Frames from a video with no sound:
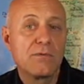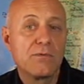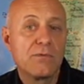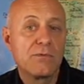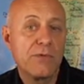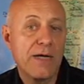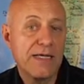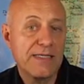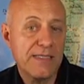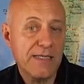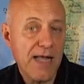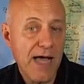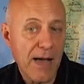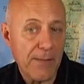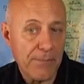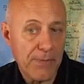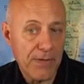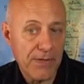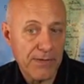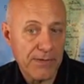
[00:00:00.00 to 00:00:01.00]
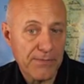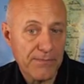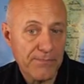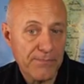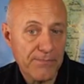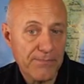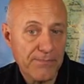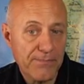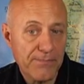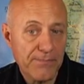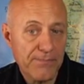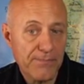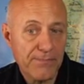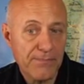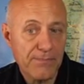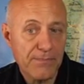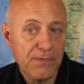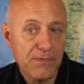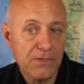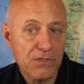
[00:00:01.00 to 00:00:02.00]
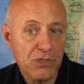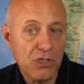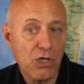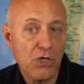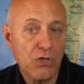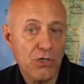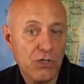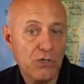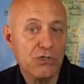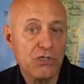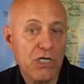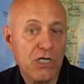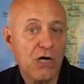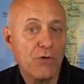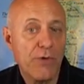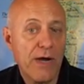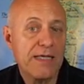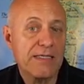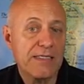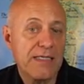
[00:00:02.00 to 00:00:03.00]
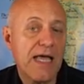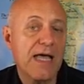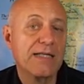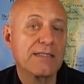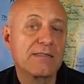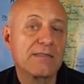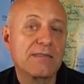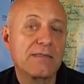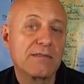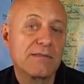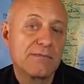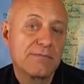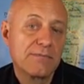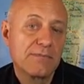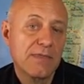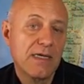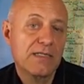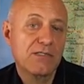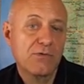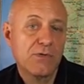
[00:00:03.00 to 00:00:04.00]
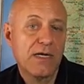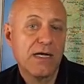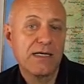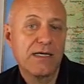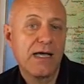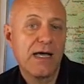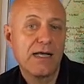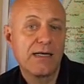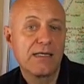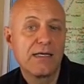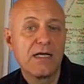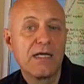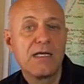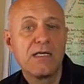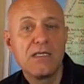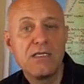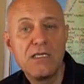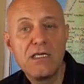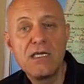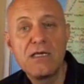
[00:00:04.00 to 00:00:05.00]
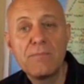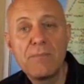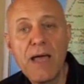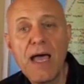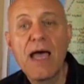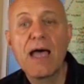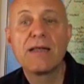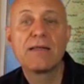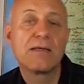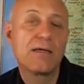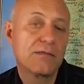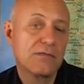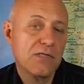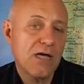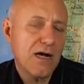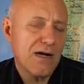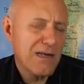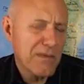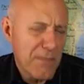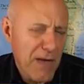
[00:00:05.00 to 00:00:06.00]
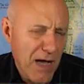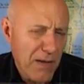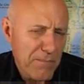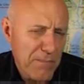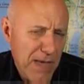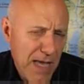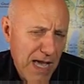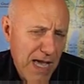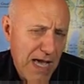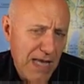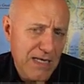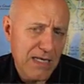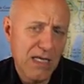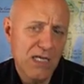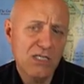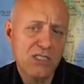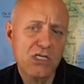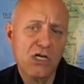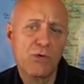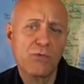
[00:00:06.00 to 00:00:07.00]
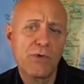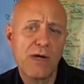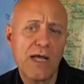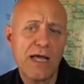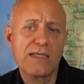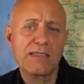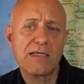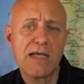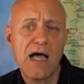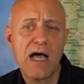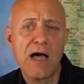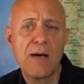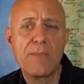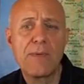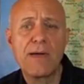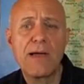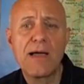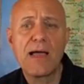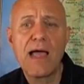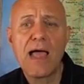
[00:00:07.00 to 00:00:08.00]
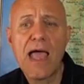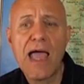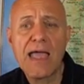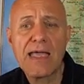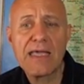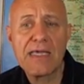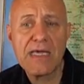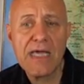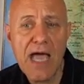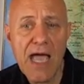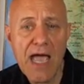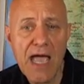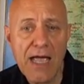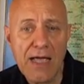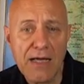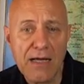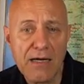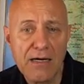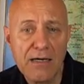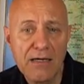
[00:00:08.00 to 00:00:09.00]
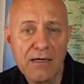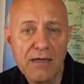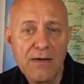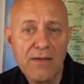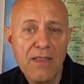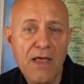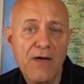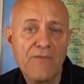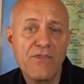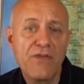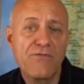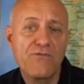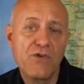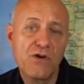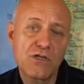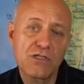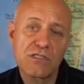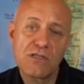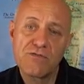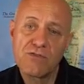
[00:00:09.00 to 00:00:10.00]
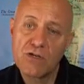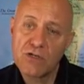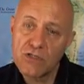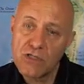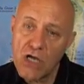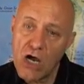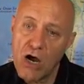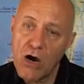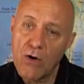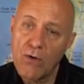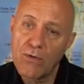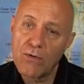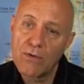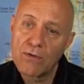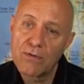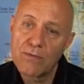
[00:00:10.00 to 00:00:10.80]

raise it up. So you shall raise it. That's what I had. Ye men, talking about men, shall raise up a cake of the first of your dough